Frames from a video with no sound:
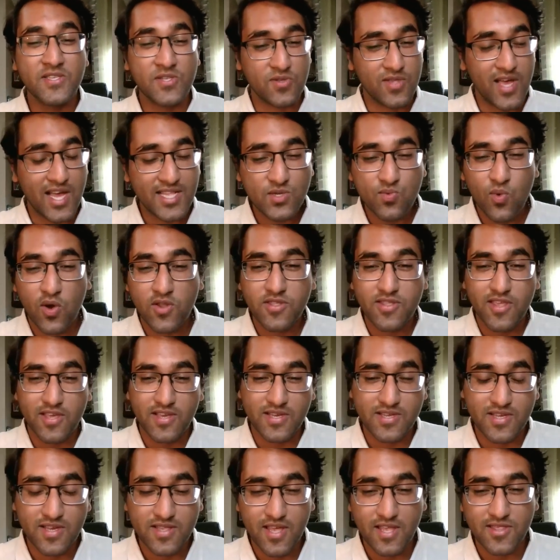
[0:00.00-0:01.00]
So that's one
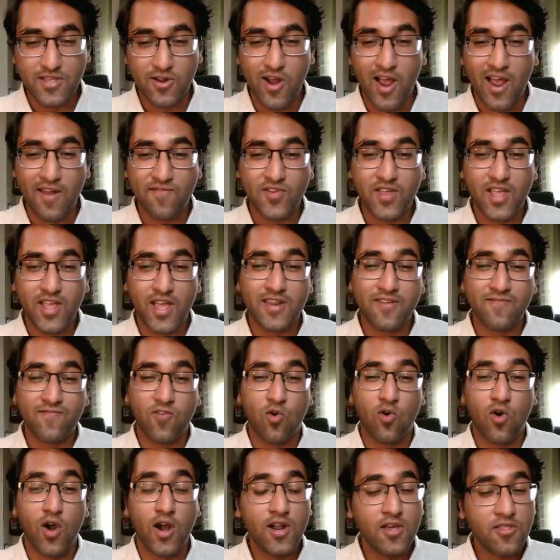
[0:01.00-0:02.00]
thing that they're advocating
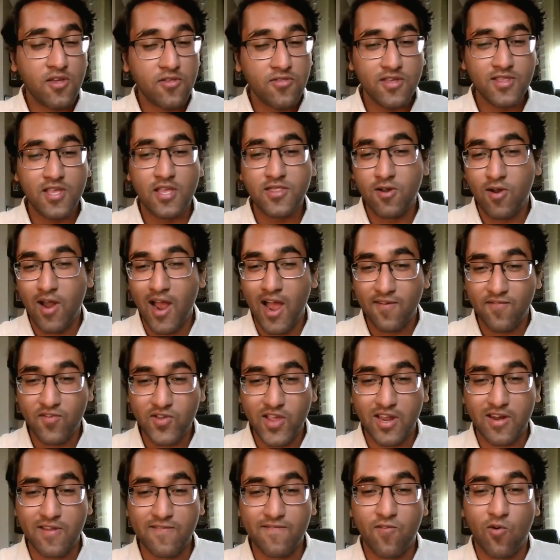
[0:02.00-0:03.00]
for. Another thing that they're
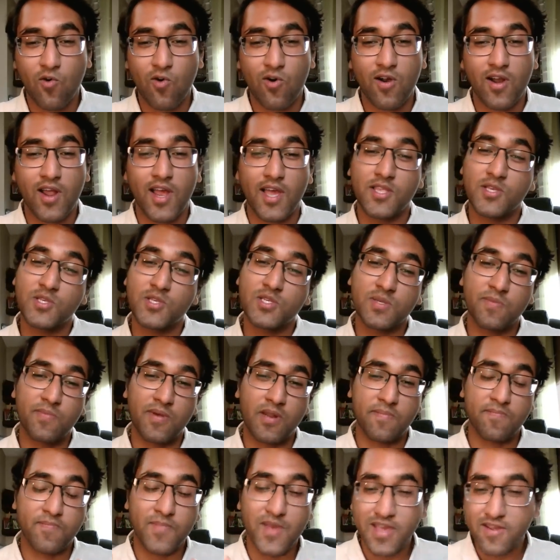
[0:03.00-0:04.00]
advocating for, and this has been
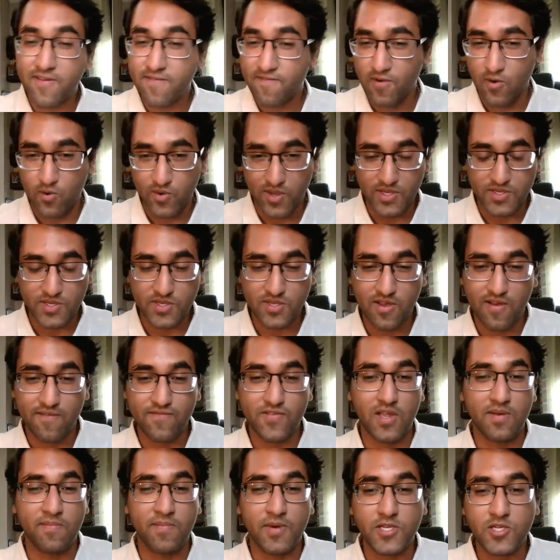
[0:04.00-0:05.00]
a big focus of
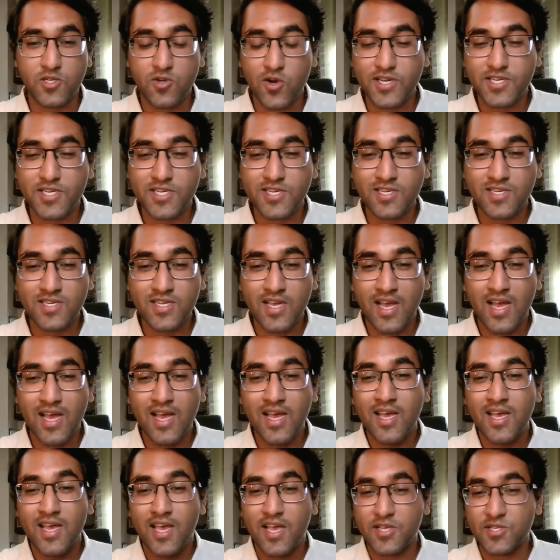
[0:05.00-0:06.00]
the administration,
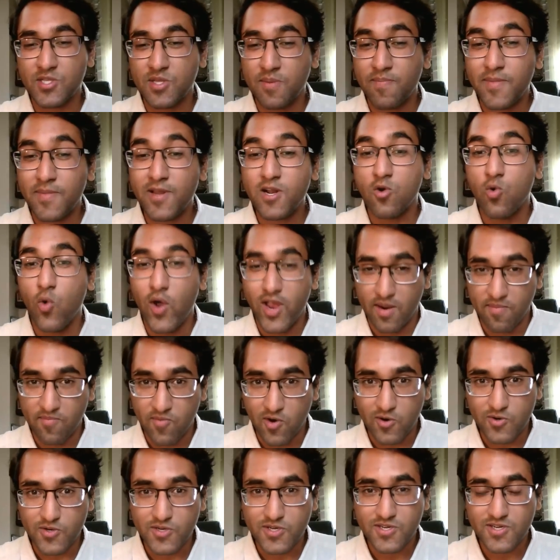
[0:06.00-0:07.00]
is the middle way
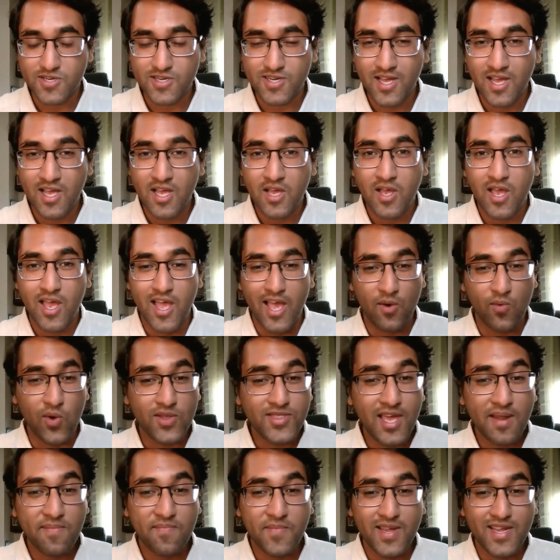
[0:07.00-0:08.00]
approach. And what
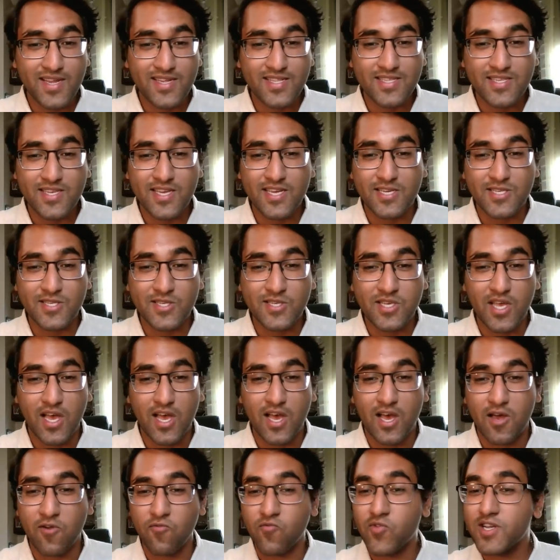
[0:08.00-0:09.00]
that means is
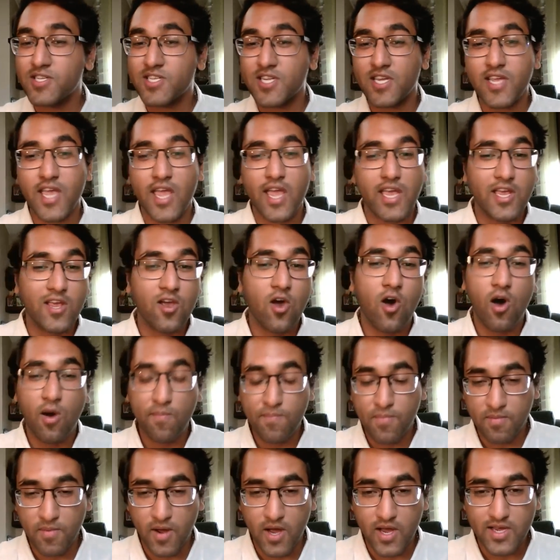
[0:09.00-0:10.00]
uh, reaching a
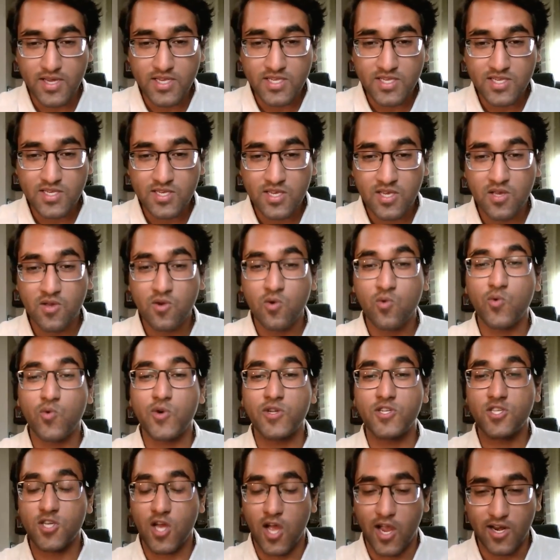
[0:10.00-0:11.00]
compromise
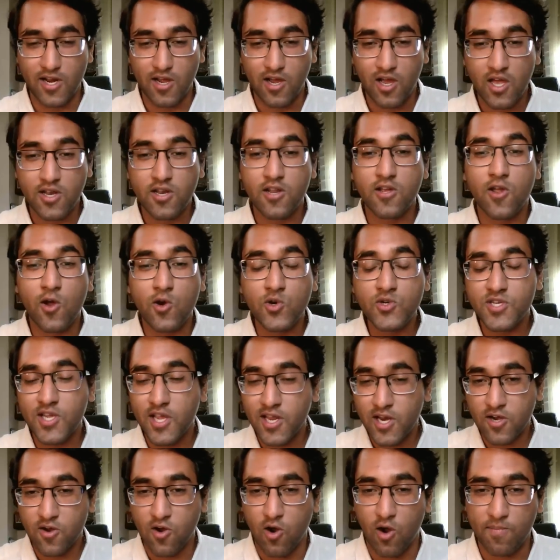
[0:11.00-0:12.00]
with China, a
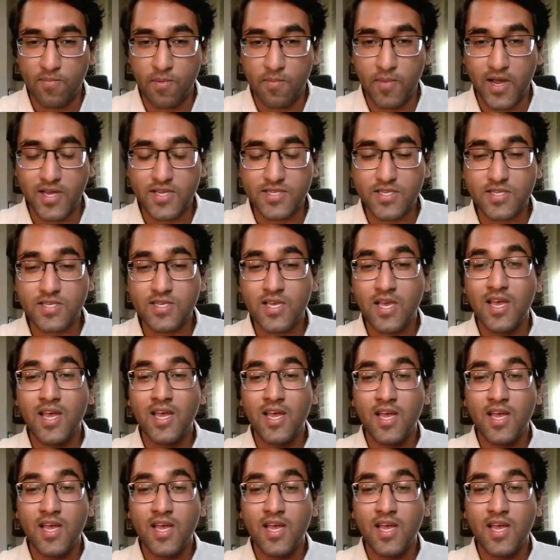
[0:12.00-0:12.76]
negotiated compromise